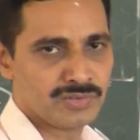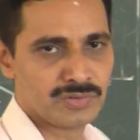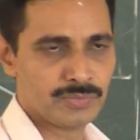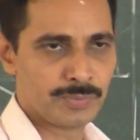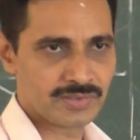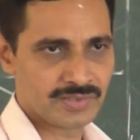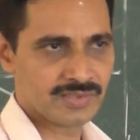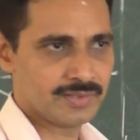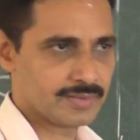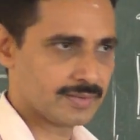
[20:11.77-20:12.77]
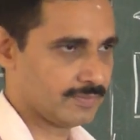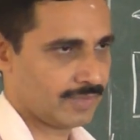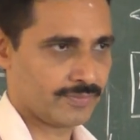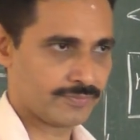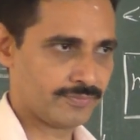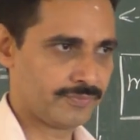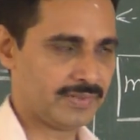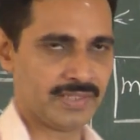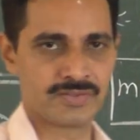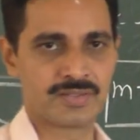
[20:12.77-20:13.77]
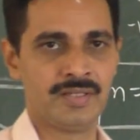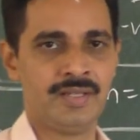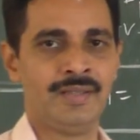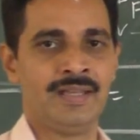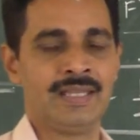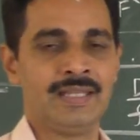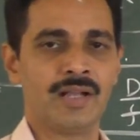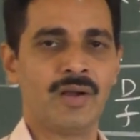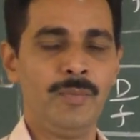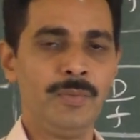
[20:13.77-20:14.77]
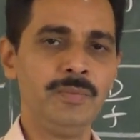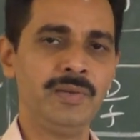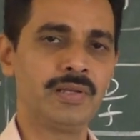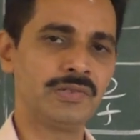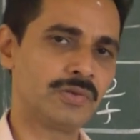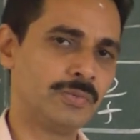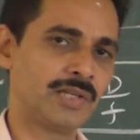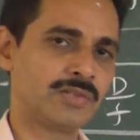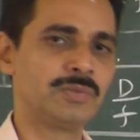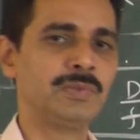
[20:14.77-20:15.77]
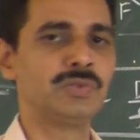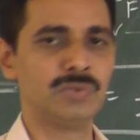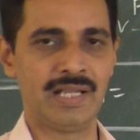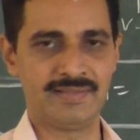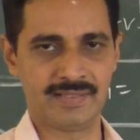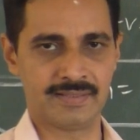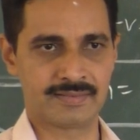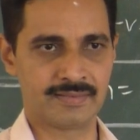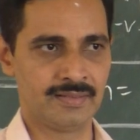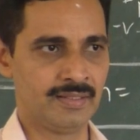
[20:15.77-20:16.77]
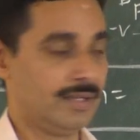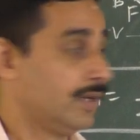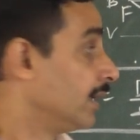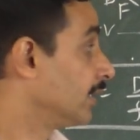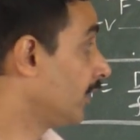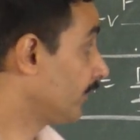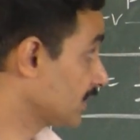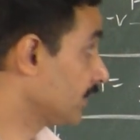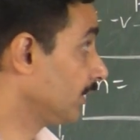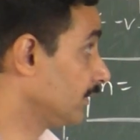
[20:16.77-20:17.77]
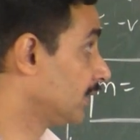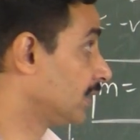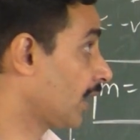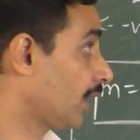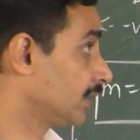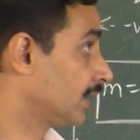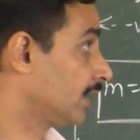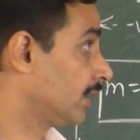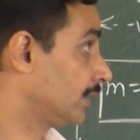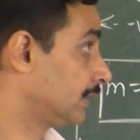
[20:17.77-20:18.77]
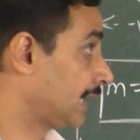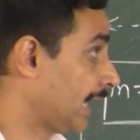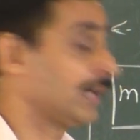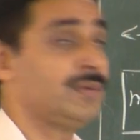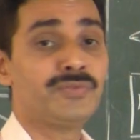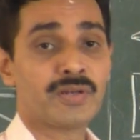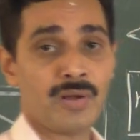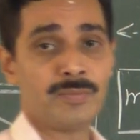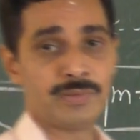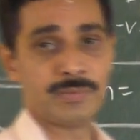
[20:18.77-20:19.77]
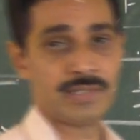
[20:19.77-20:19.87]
in two positions, we have finished. In a compound microscope, there should be two lenses. Now, first of all, we will draw the diagram for compound